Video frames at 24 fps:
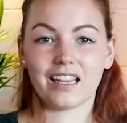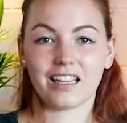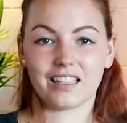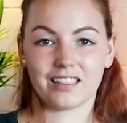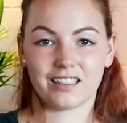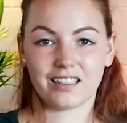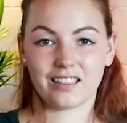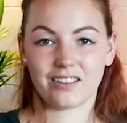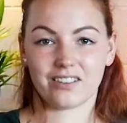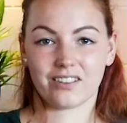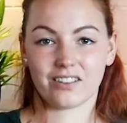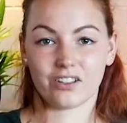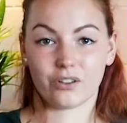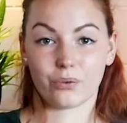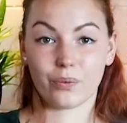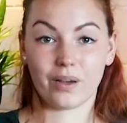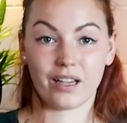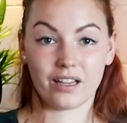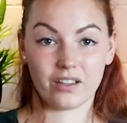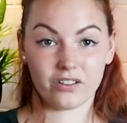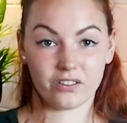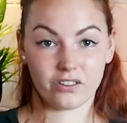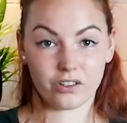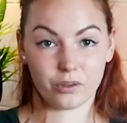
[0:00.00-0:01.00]
It is
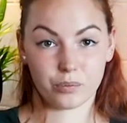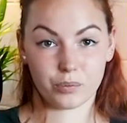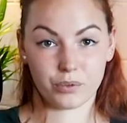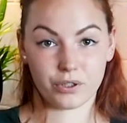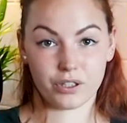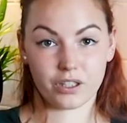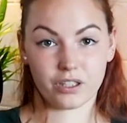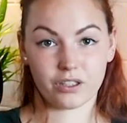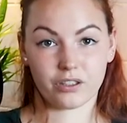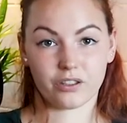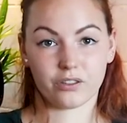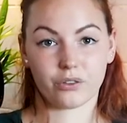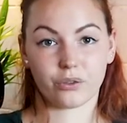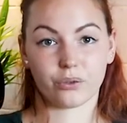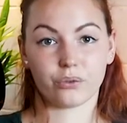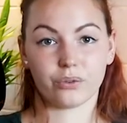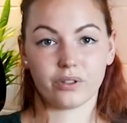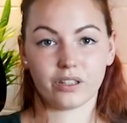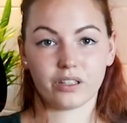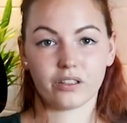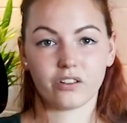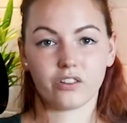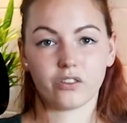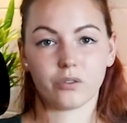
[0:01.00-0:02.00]
advisable to
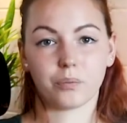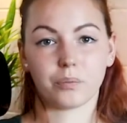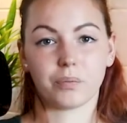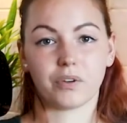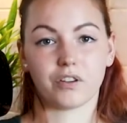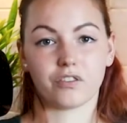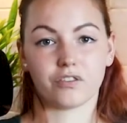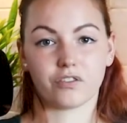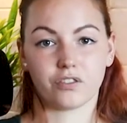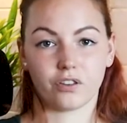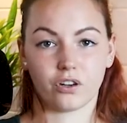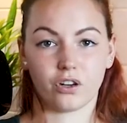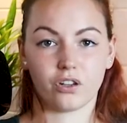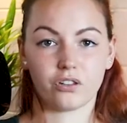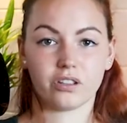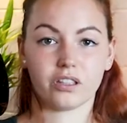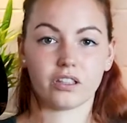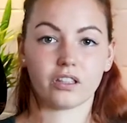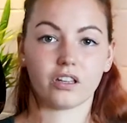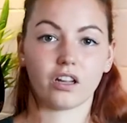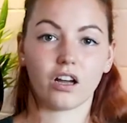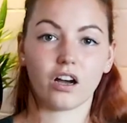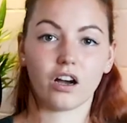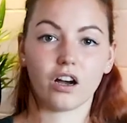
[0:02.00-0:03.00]
rinse before
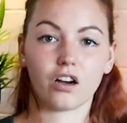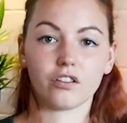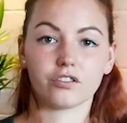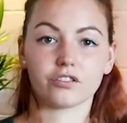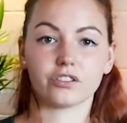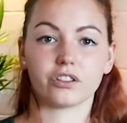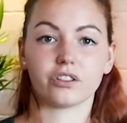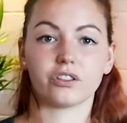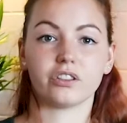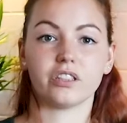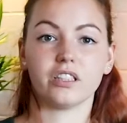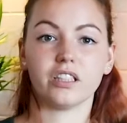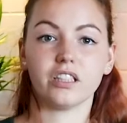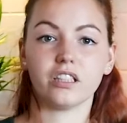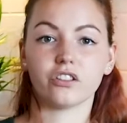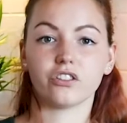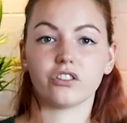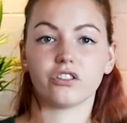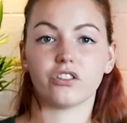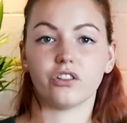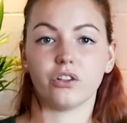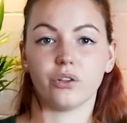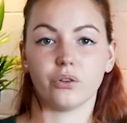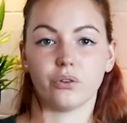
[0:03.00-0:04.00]
and after
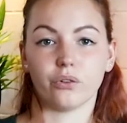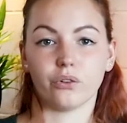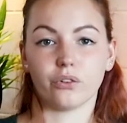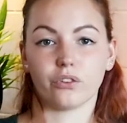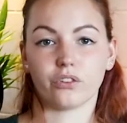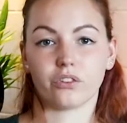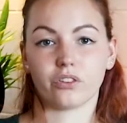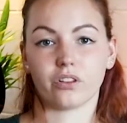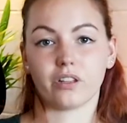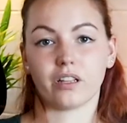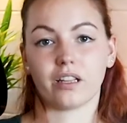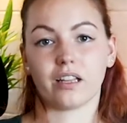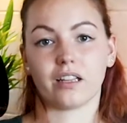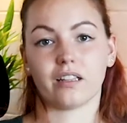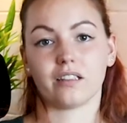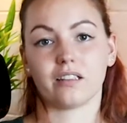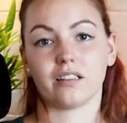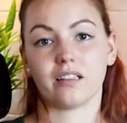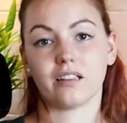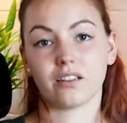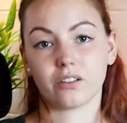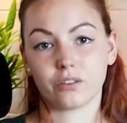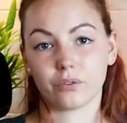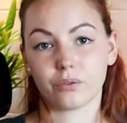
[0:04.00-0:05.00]
each use, and
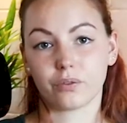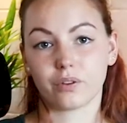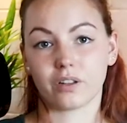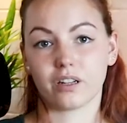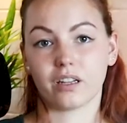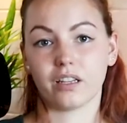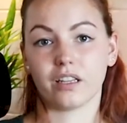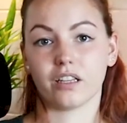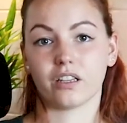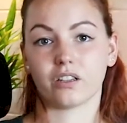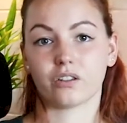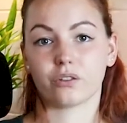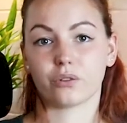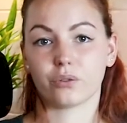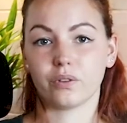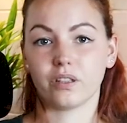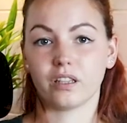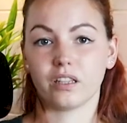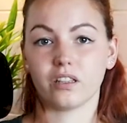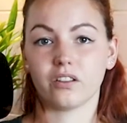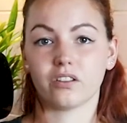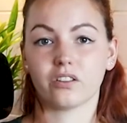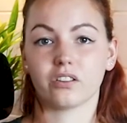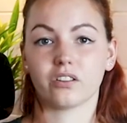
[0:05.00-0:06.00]
this will
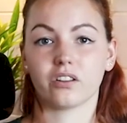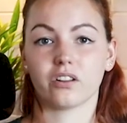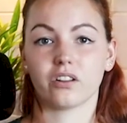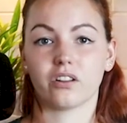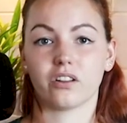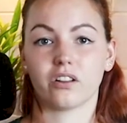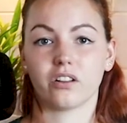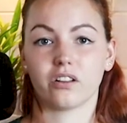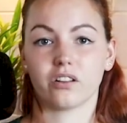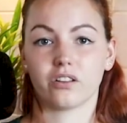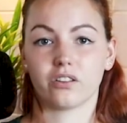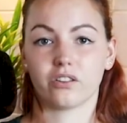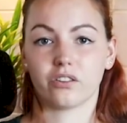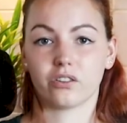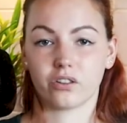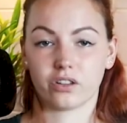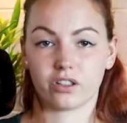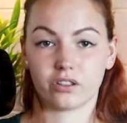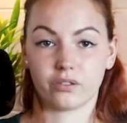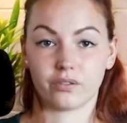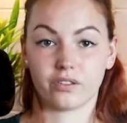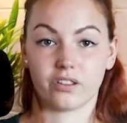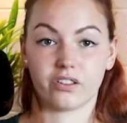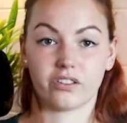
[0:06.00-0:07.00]
increase the
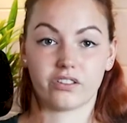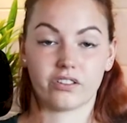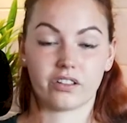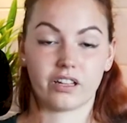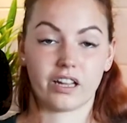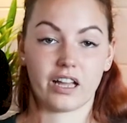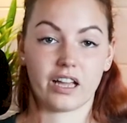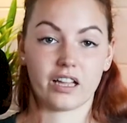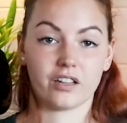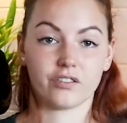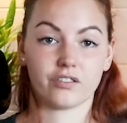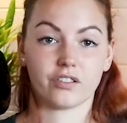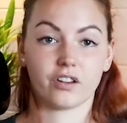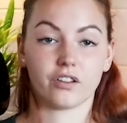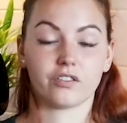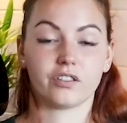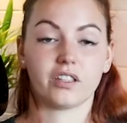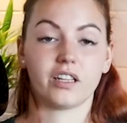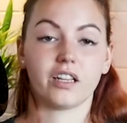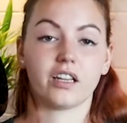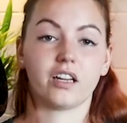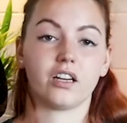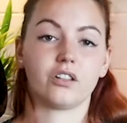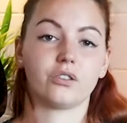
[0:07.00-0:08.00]
service life of
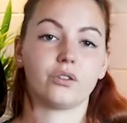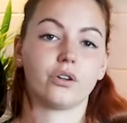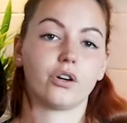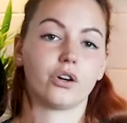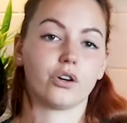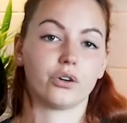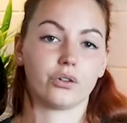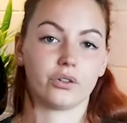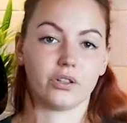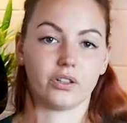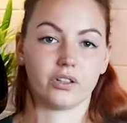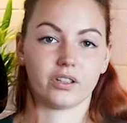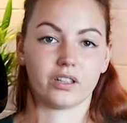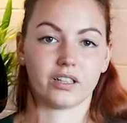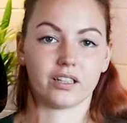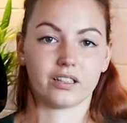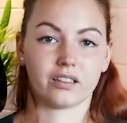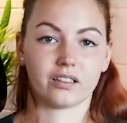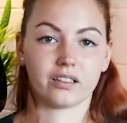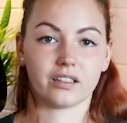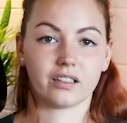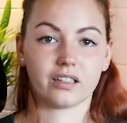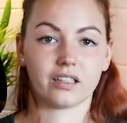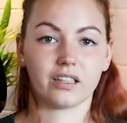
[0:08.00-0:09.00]
the RO unit.